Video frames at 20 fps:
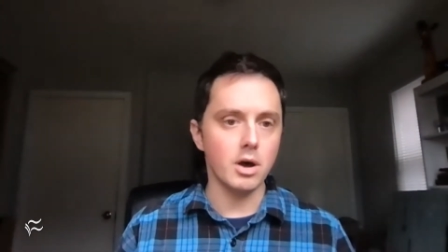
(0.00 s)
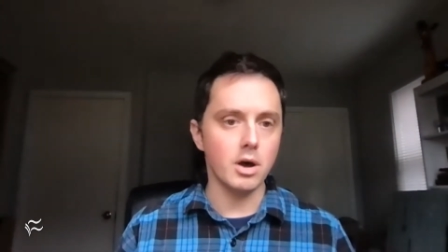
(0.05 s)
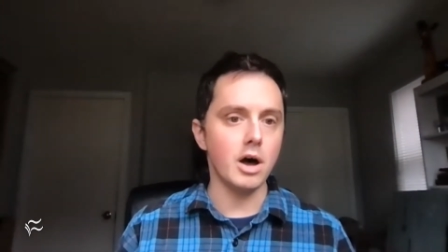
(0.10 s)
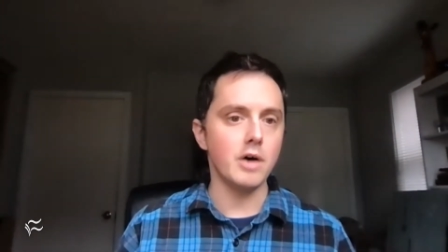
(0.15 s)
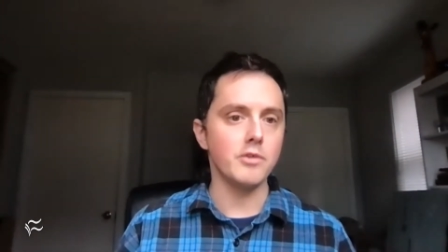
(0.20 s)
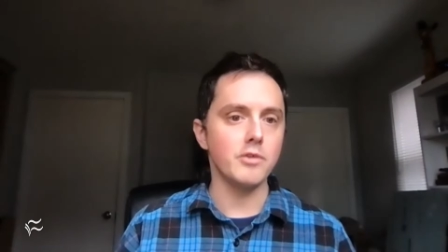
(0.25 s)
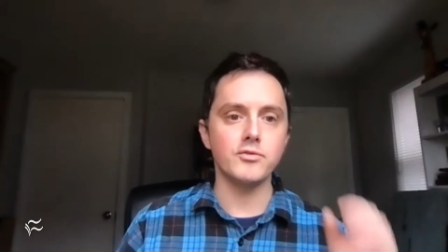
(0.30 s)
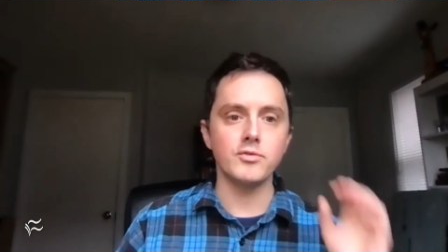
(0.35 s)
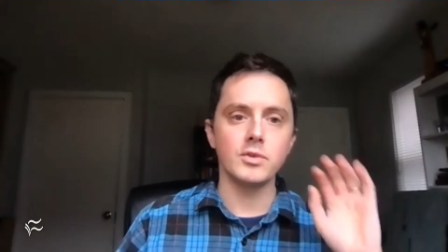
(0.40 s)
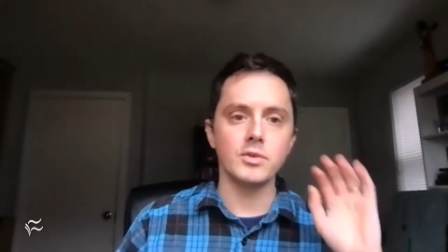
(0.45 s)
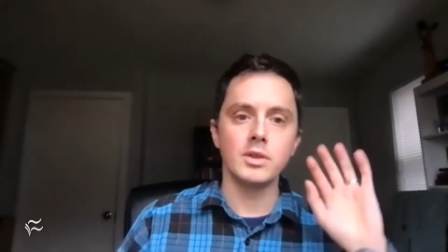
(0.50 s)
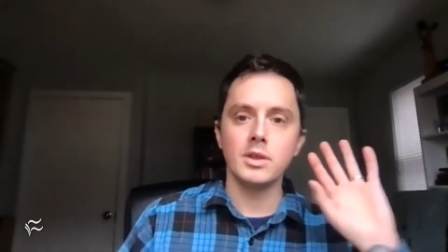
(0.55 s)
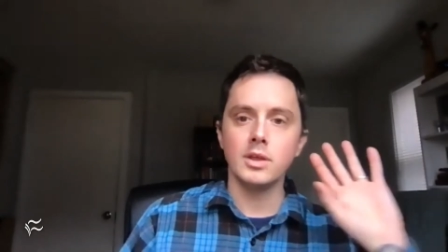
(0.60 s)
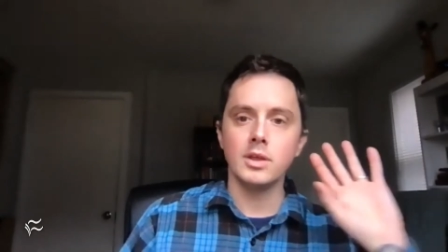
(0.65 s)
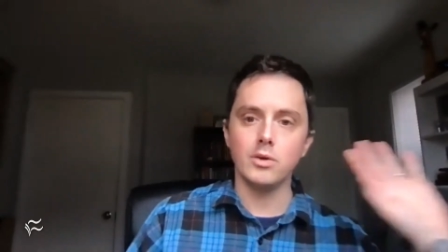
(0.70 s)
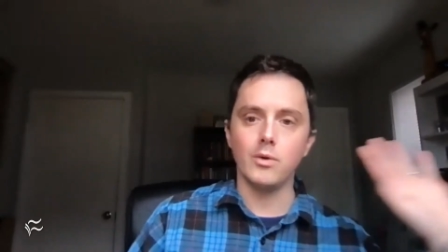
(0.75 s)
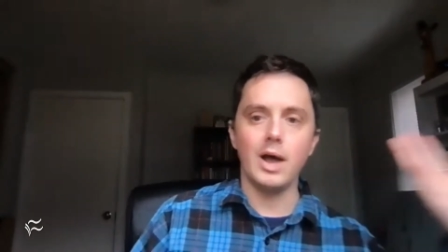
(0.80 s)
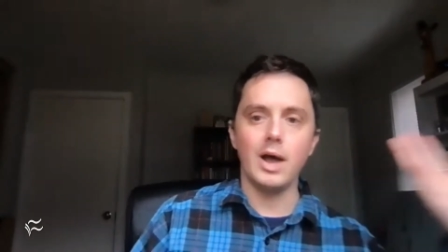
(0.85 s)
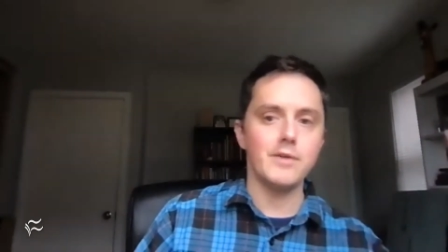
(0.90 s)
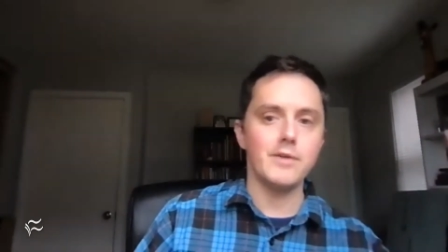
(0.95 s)
off, you
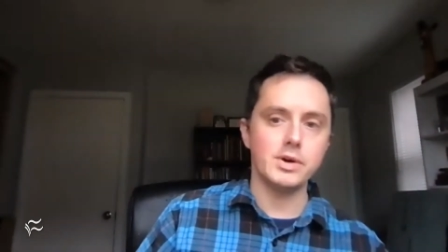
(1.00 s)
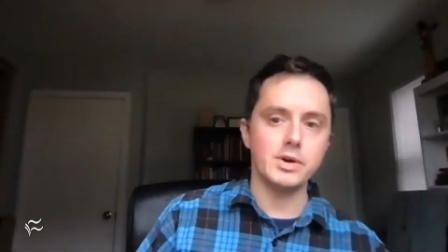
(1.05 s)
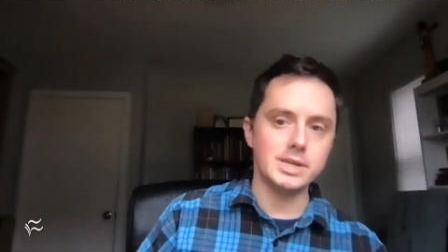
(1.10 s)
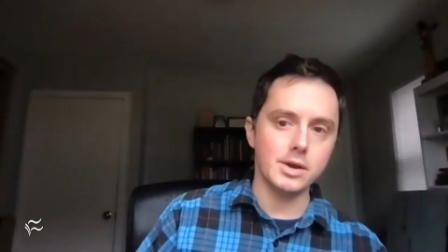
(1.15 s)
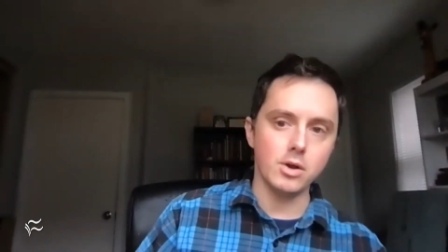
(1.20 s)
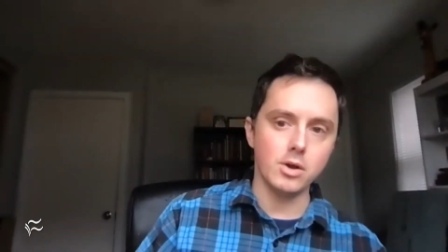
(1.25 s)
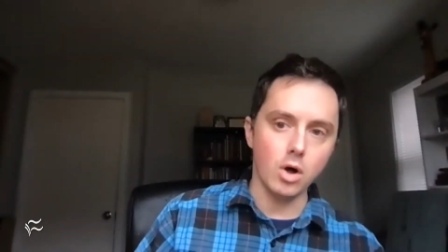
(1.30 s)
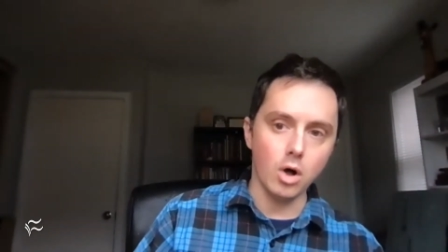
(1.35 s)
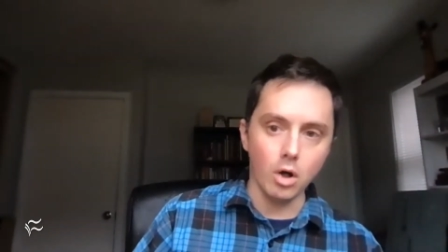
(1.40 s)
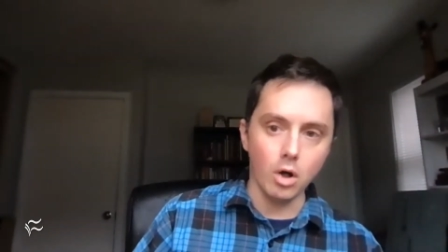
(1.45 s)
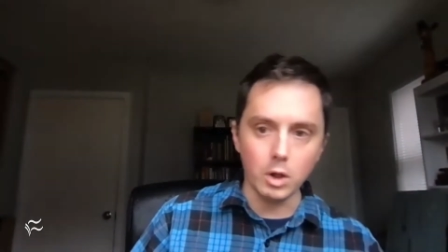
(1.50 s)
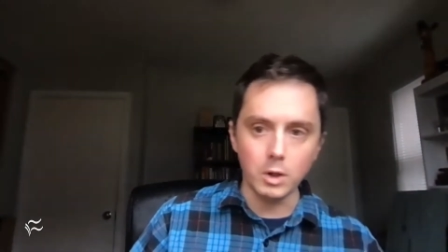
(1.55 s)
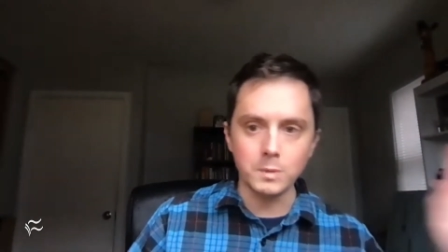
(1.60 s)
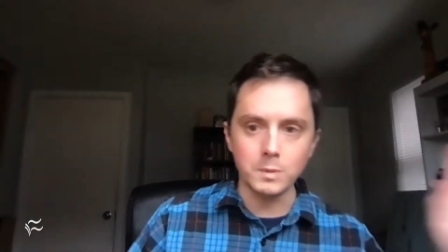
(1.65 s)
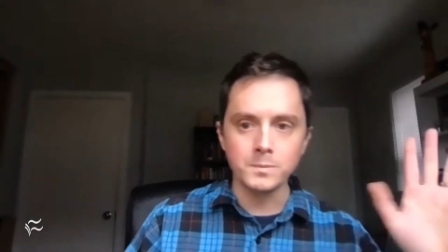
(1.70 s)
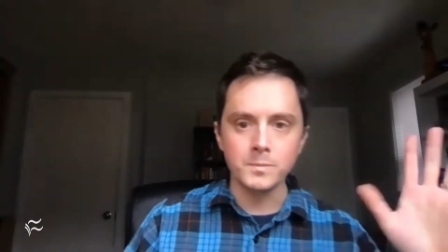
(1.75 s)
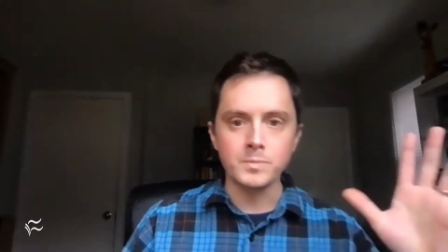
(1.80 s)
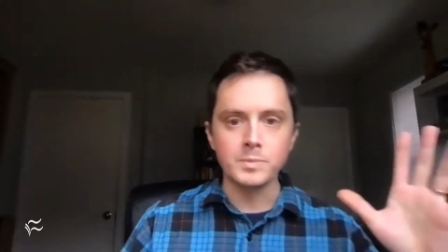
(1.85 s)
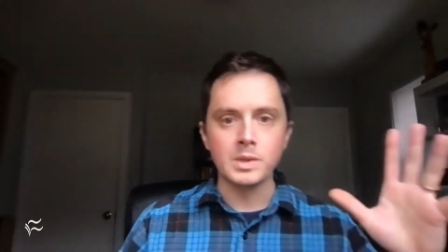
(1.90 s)
know, halfway down a hall.